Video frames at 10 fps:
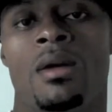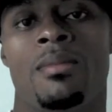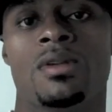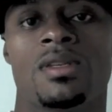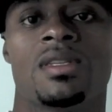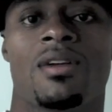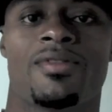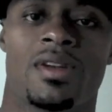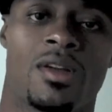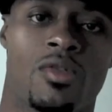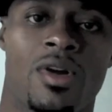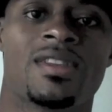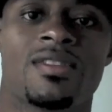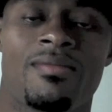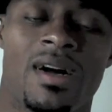Put yourself in an
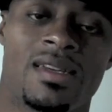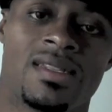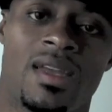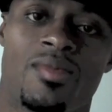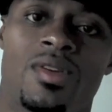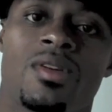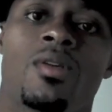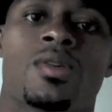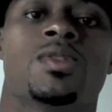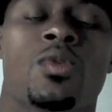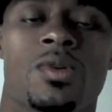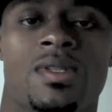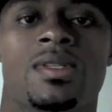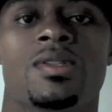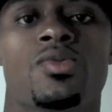aggressive mind state where you're going towards a
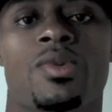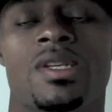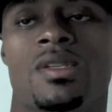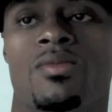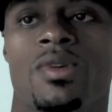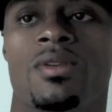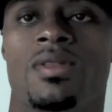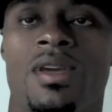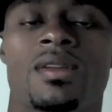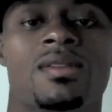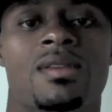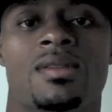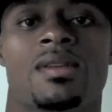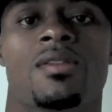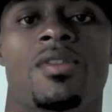situation where you're thinking to
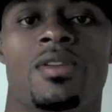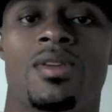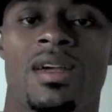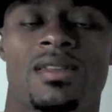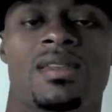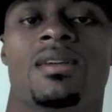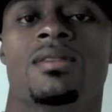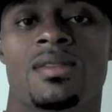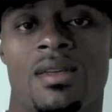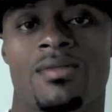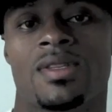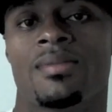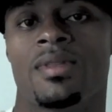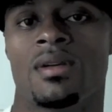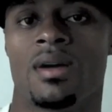yourself, like, you got to tell yourself
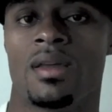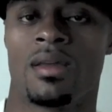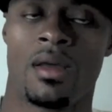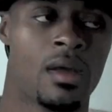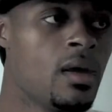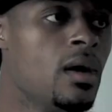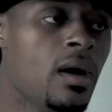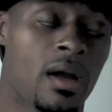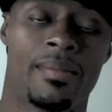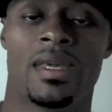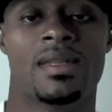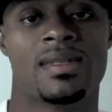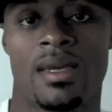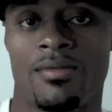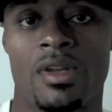something like, all right, I'm going to get
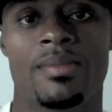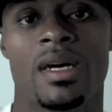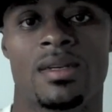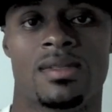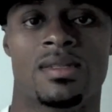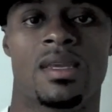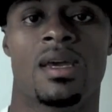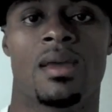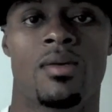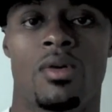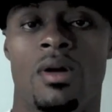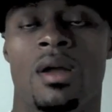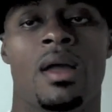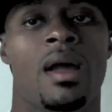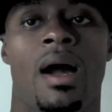10 rebounds this game. Or
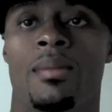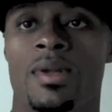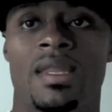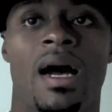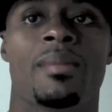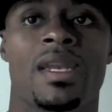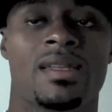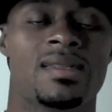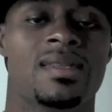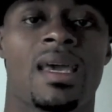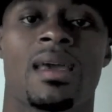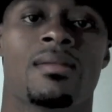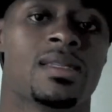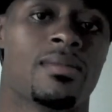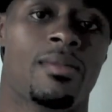I'm going to dominate this game
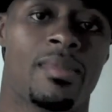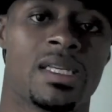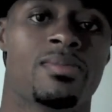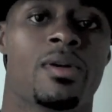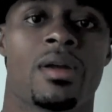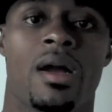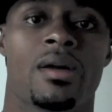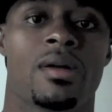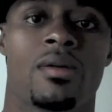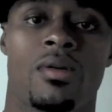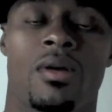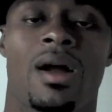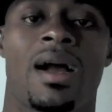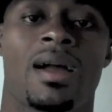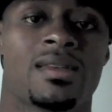because I'm the best player out here. Or
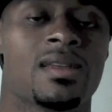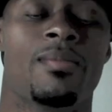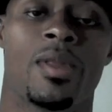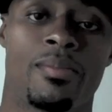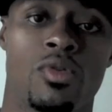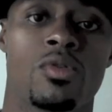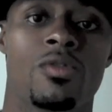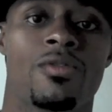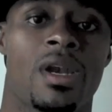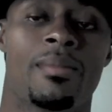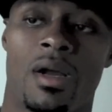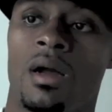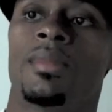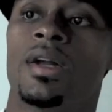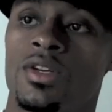I got something to prove and I'm going to
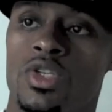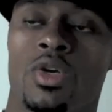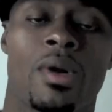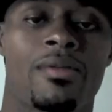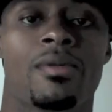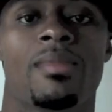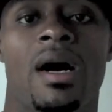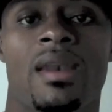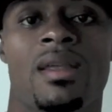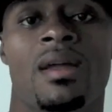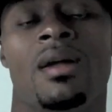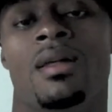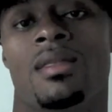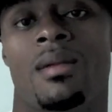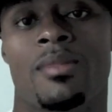come out here and show everybody
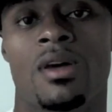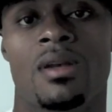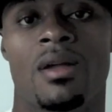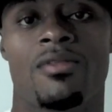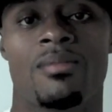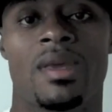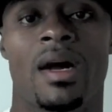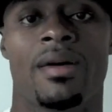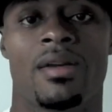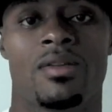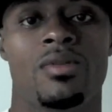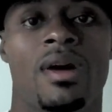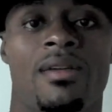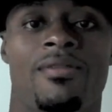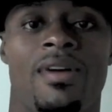that I'm good enough to be out here. You
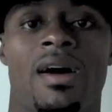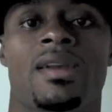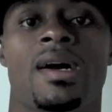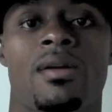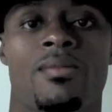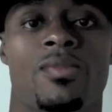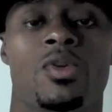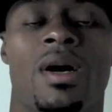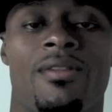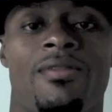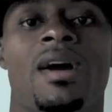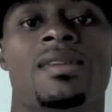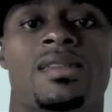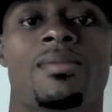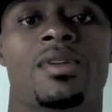got to find out, you got to find
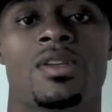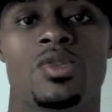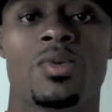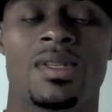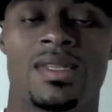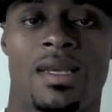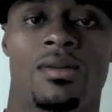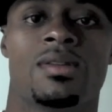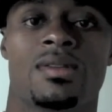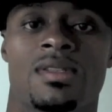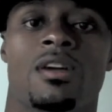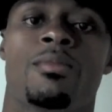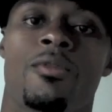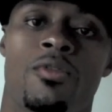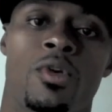something that you can tell yourself
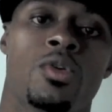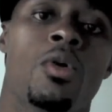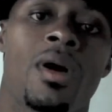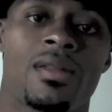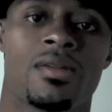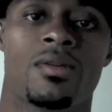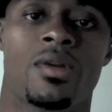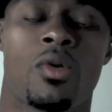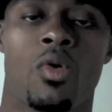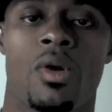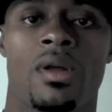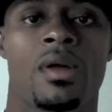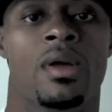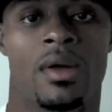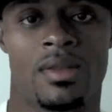before you go out there on the court.
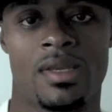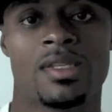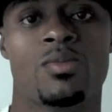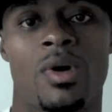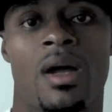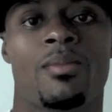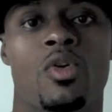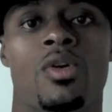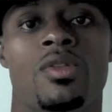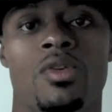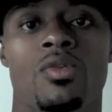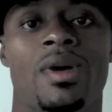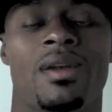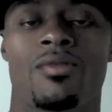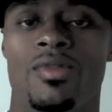This is what I'm going to do
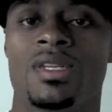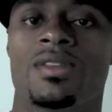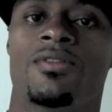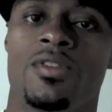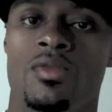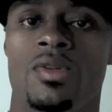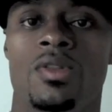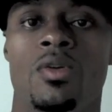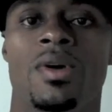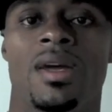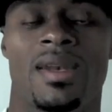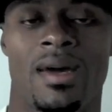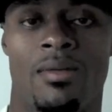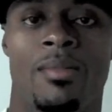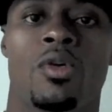and a reason for you to do it. And
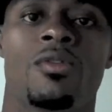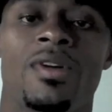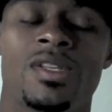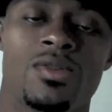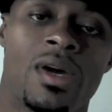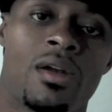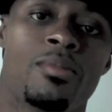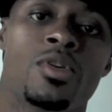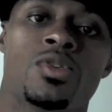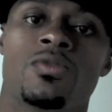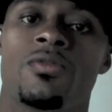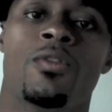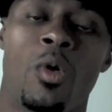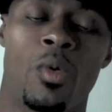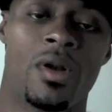that'll motivate you, that'll push you
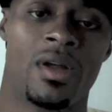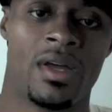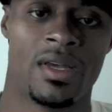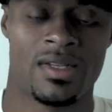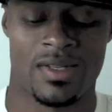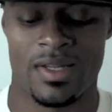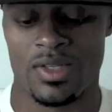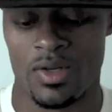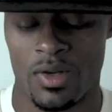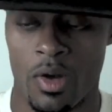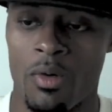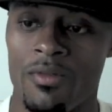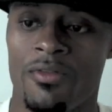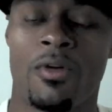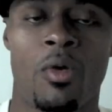forward so that you're going
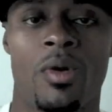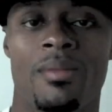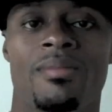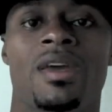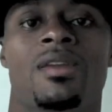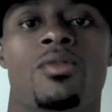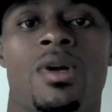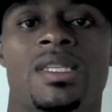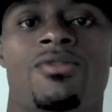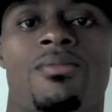forward and being aggressive